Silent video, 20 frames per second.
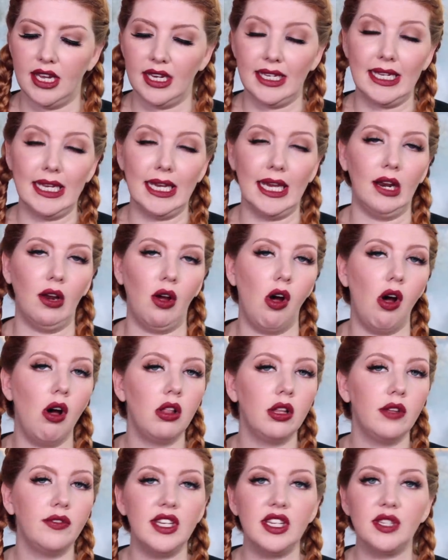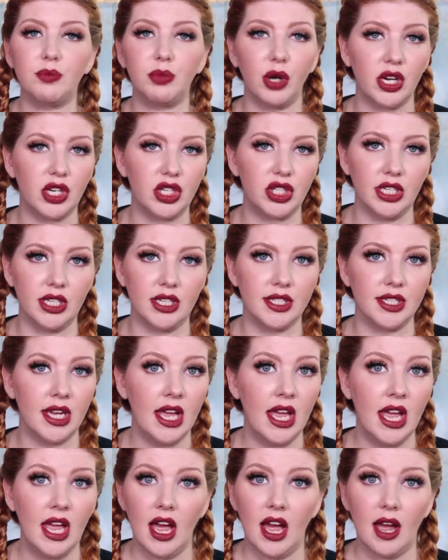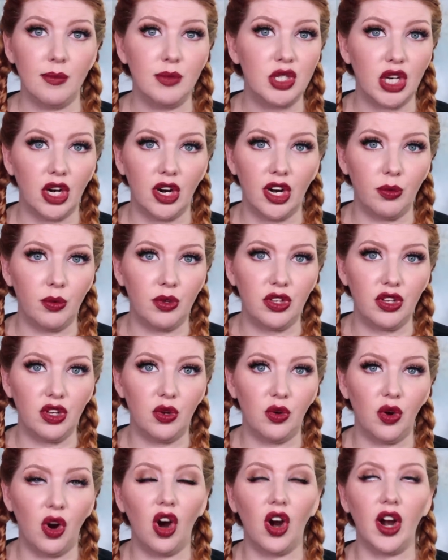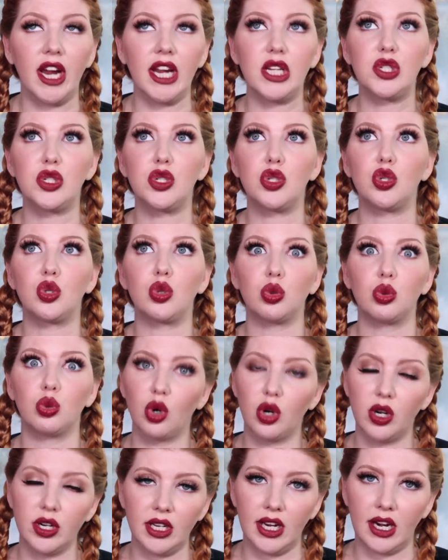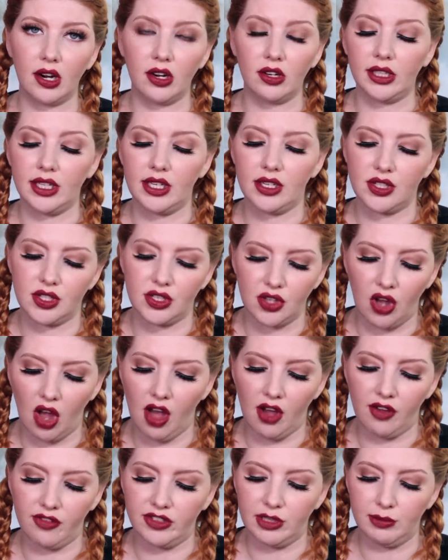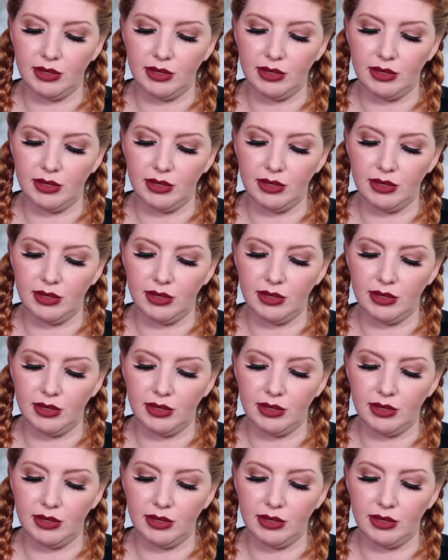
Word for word: And again, all of these brushes I'm sharing with you are extraordinarily soft.